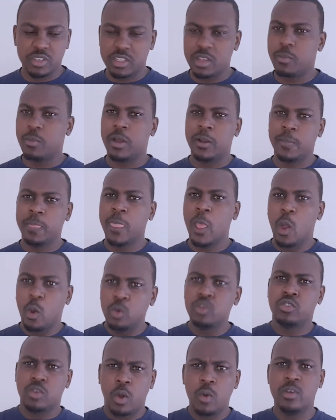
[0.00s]
someone
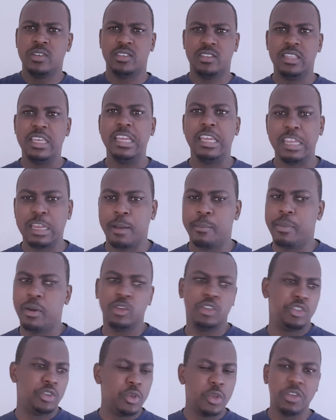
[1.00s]
who's always thinking
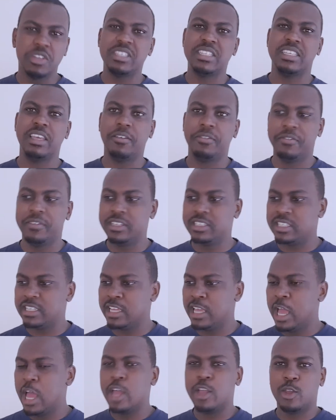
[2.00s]
about you, your
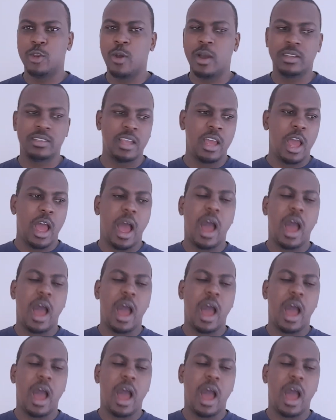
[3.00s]
safety, you know what,